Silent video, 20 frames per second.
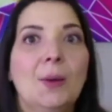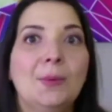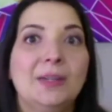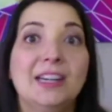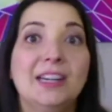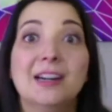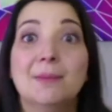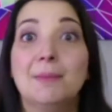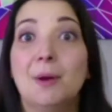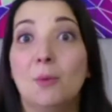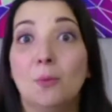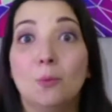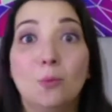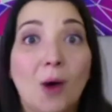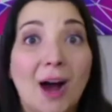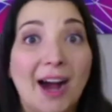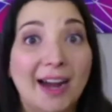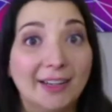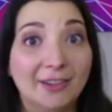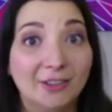We talk about
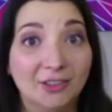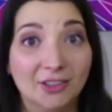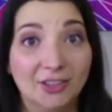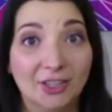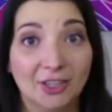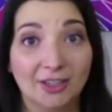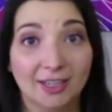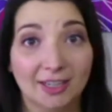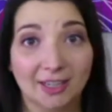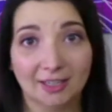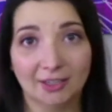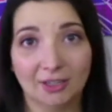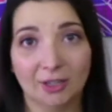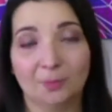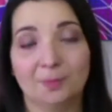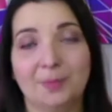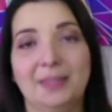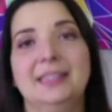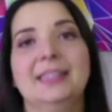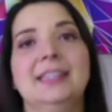why you're starting
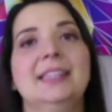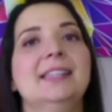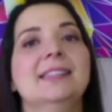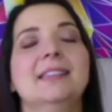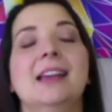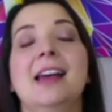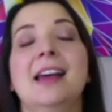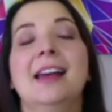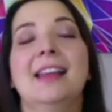your business,